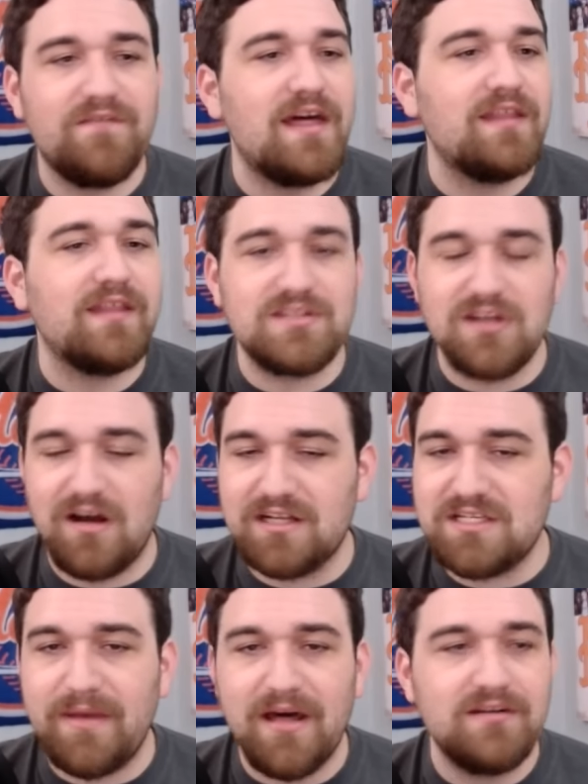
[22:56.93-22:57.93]
that they talked
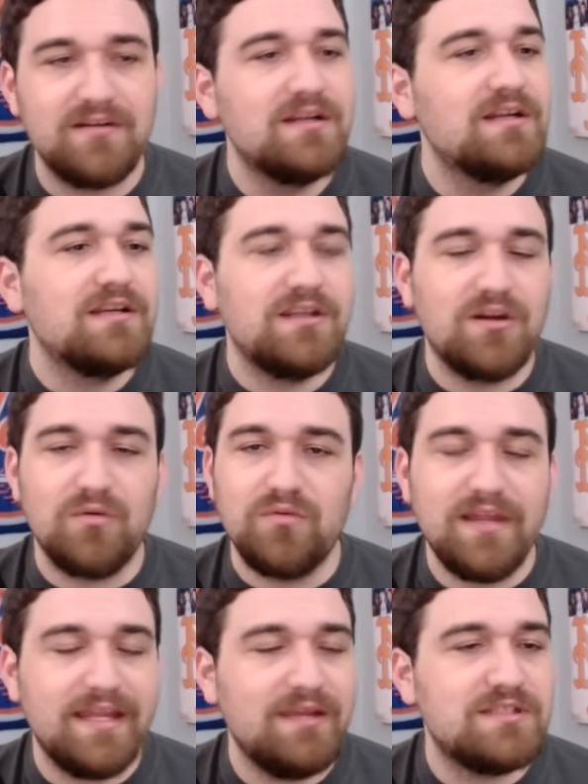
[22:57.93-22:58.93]
about, you know,
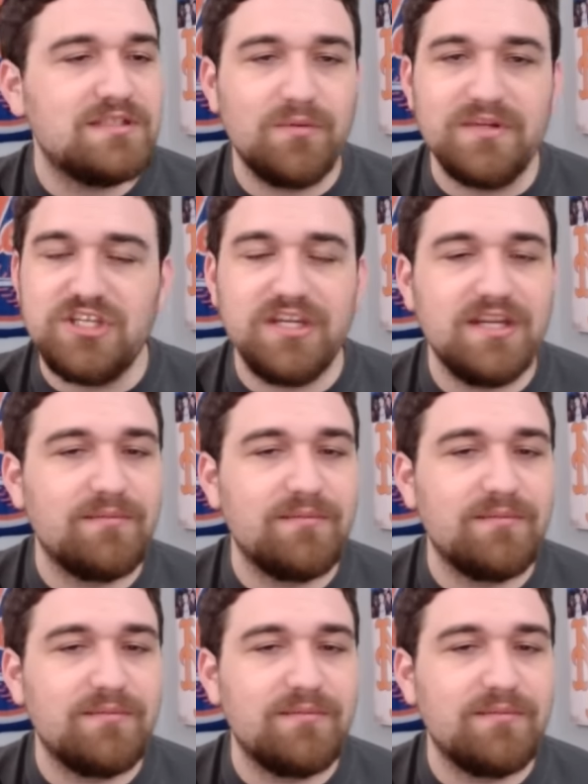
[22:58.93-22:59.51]
that he did with J.D.